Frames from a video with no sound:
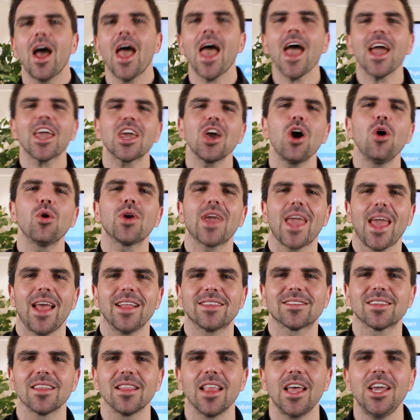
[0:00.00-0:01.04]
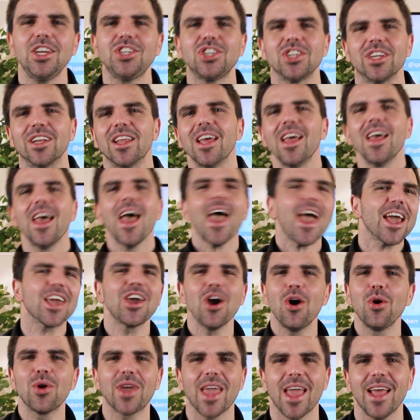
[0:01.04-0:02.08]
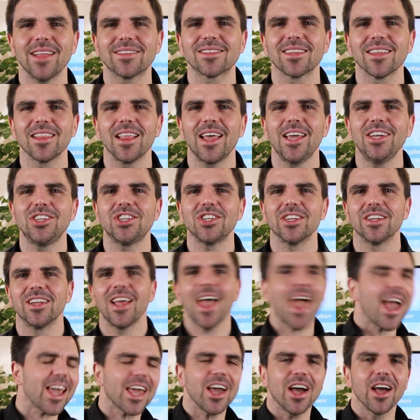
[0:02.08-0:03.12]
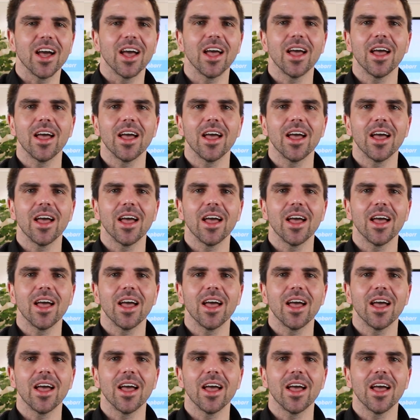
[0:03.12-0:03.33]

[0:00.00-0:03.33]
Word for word: echo cancellation, echo cancellation, echo.